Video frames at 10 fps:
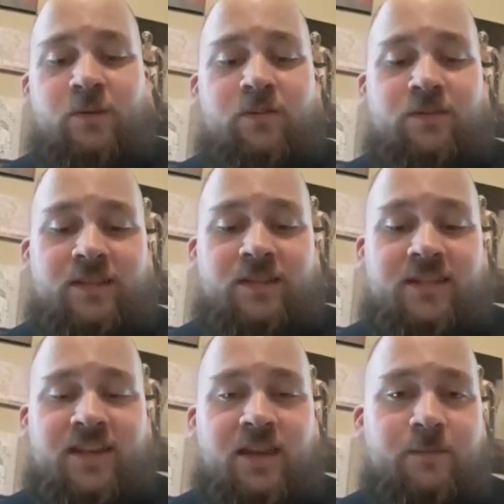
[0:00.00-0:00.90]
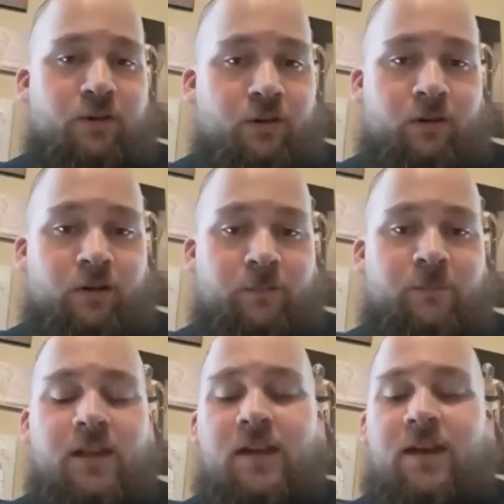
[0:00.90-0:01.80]
both of those in the same turn,
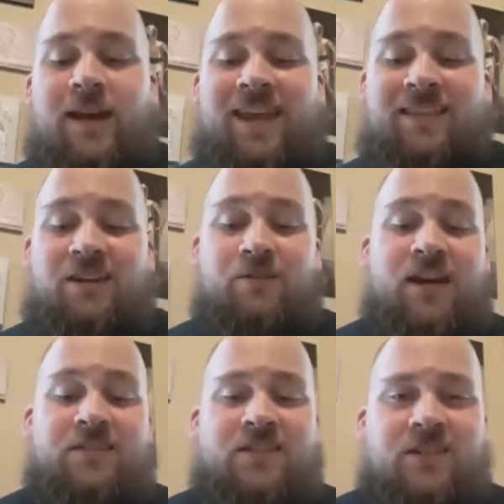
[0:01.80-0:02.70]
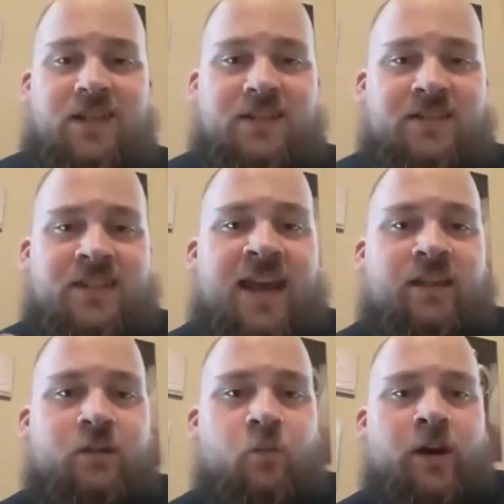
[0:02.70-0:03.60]
and then you can kind of see
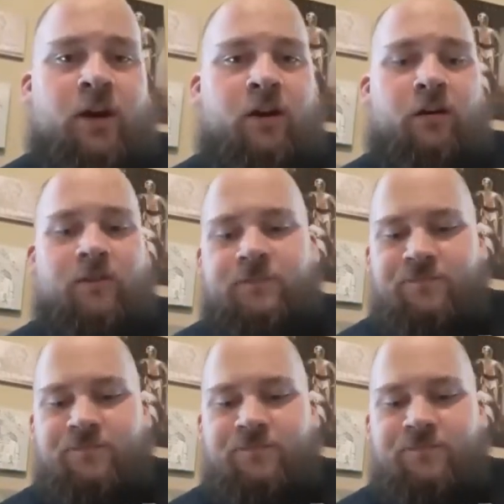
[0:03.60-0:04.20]
exactly where